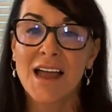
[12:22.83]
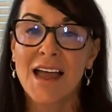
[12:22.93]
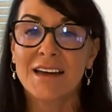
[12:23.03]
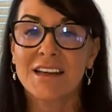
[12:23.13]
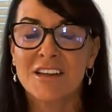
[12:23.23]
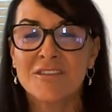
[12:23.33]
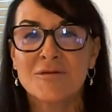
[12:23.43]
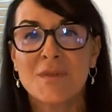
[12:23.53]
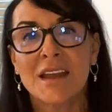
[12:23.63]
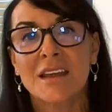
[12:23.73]
and
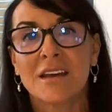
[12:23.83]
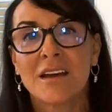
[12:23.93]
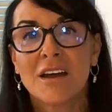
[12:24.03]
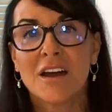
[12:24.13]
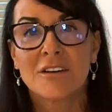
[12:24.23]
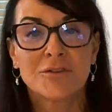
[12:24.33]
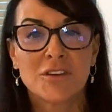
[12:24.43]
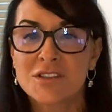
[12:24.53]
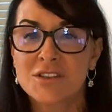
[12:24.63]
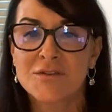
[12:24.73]
give me a
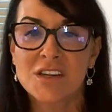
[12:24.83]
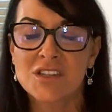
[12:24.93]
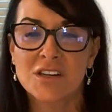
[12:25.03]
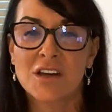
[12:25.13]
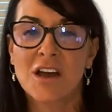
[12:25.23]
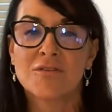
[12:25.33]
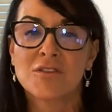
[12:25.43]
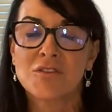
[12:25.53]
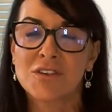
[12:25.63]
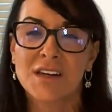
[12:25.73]
future vision of
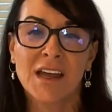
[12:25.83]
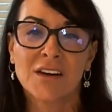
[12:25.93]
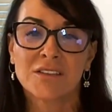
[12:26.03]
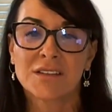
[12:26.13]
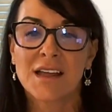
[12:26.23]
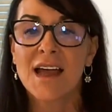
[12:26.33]
good health,